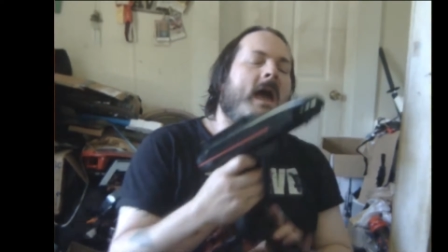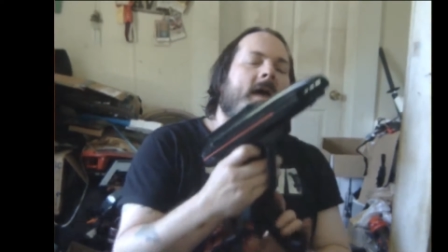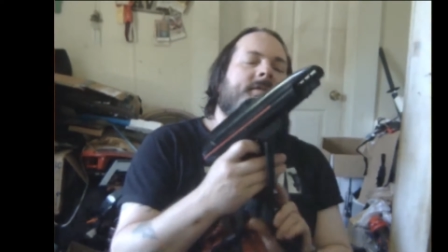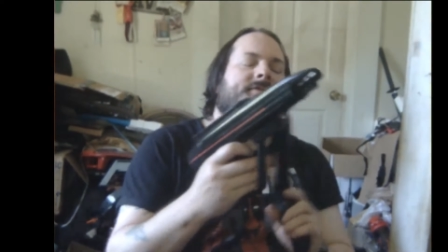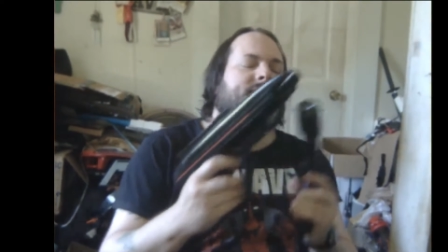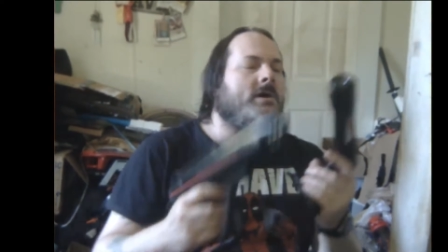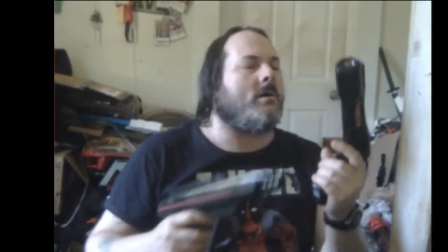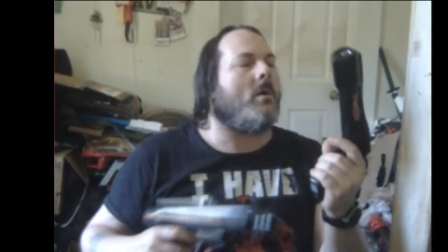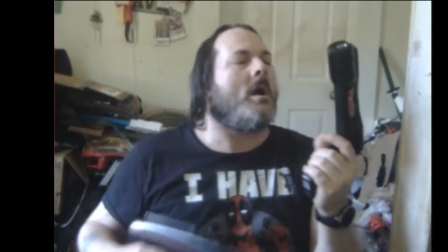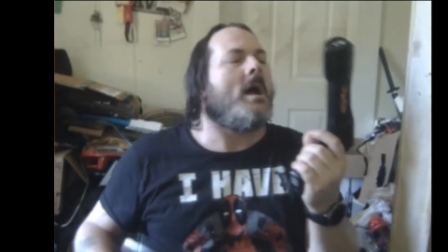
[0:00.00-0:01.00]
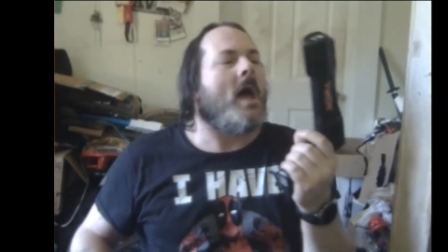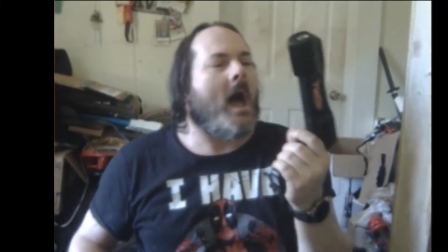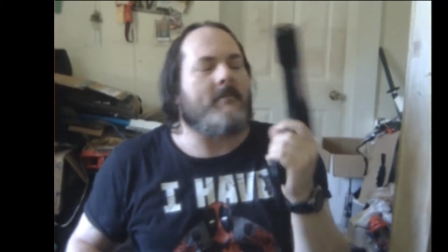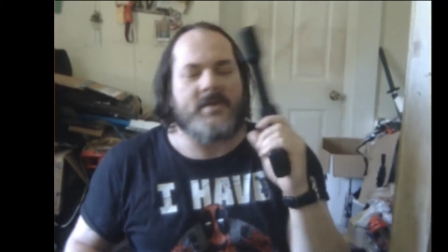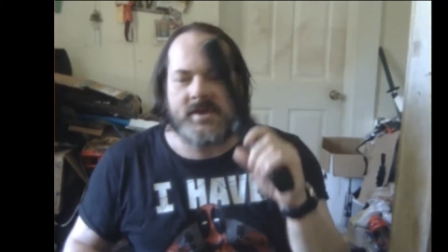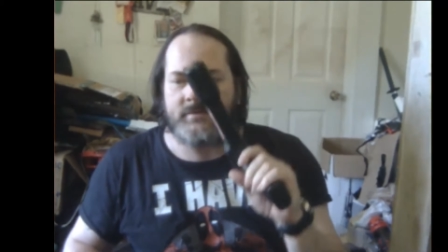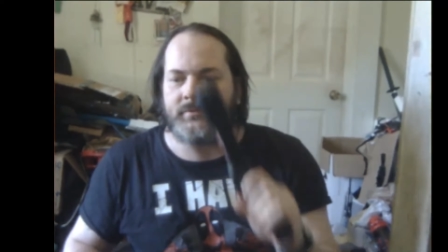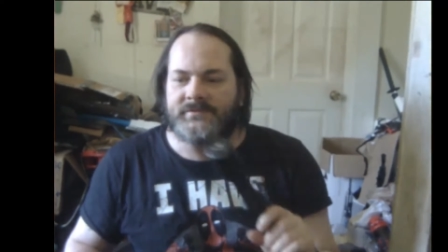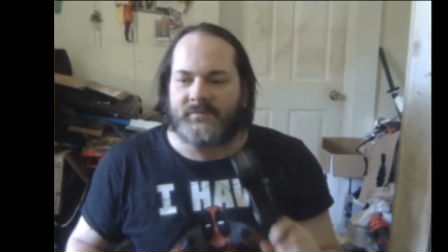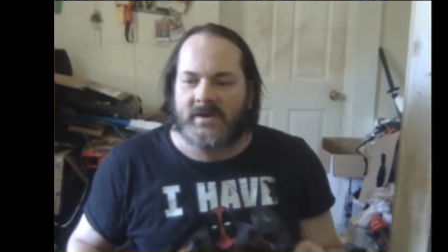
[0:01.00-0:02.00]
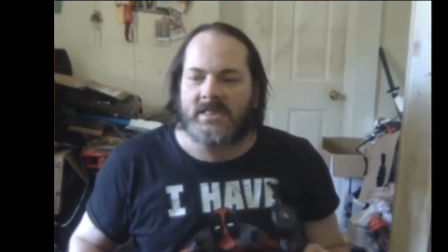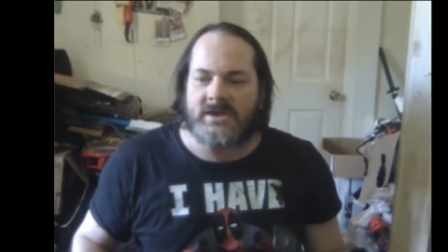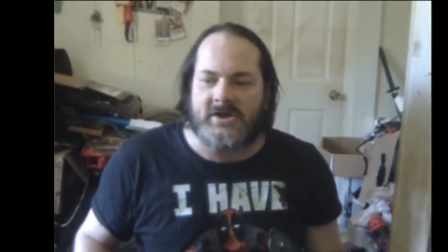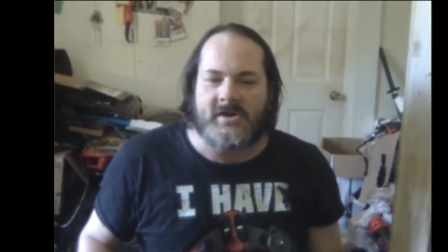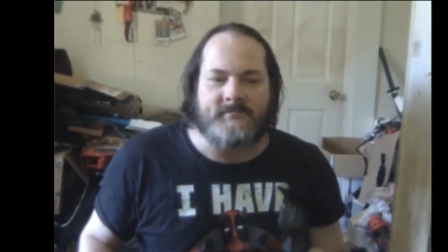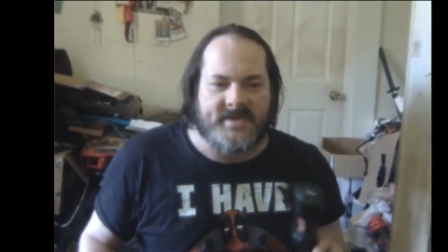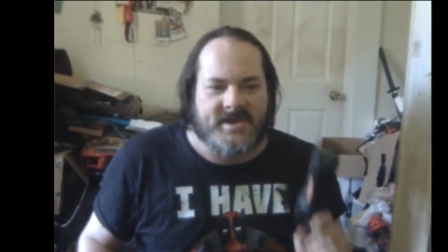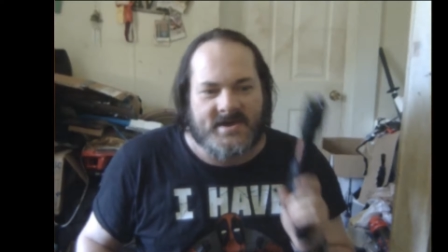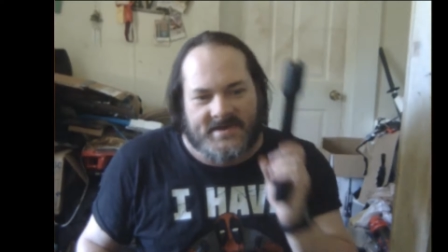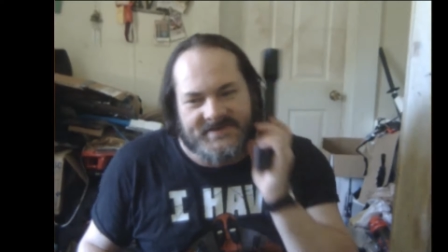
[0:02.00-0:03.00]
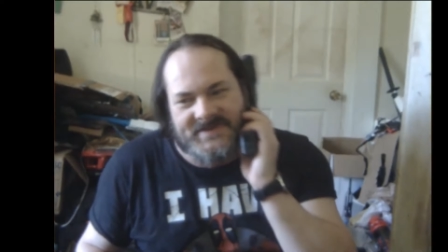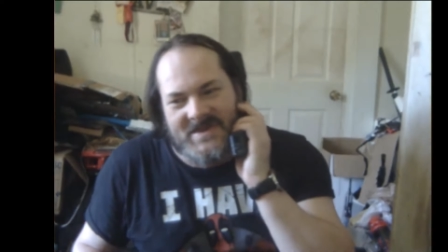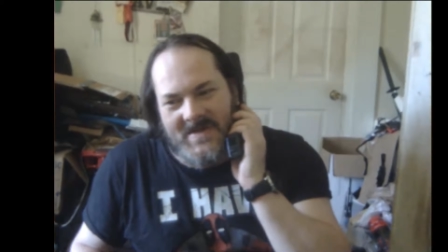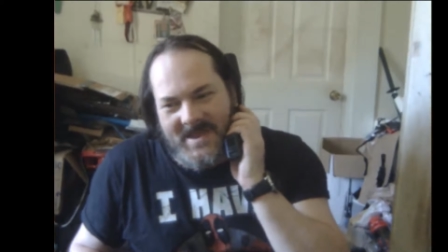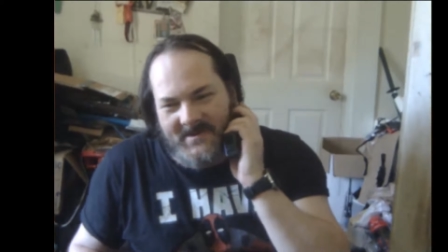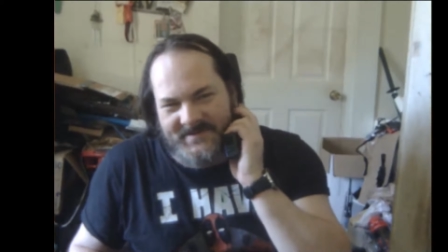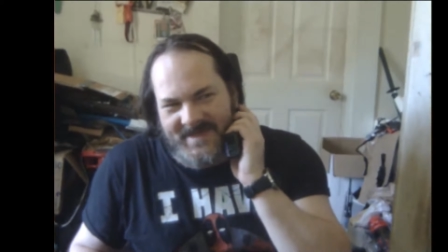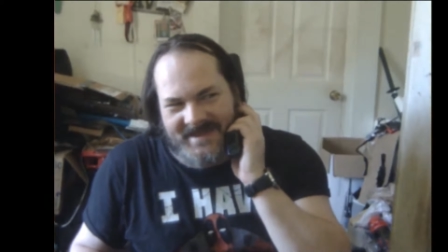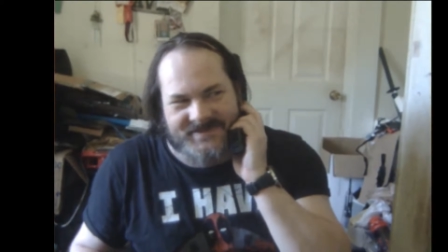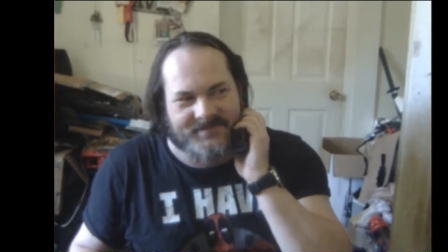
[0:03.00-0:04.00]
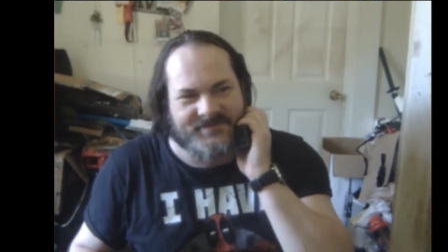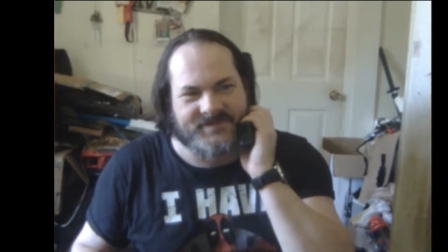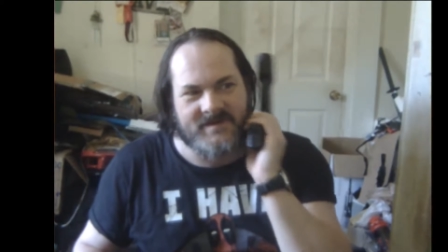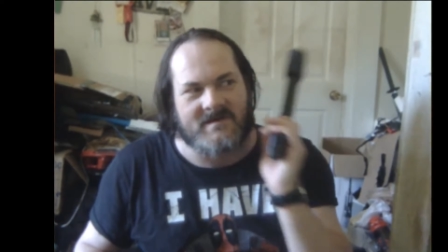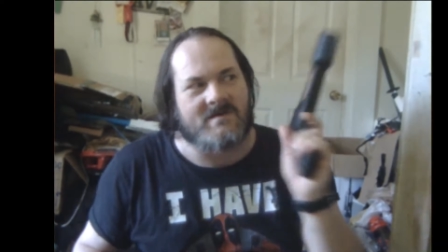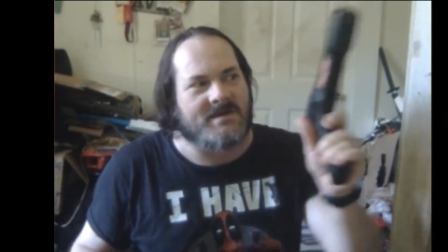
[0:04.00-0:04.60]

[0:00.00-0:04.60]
And so, I mean, it was really good because there was like some skill,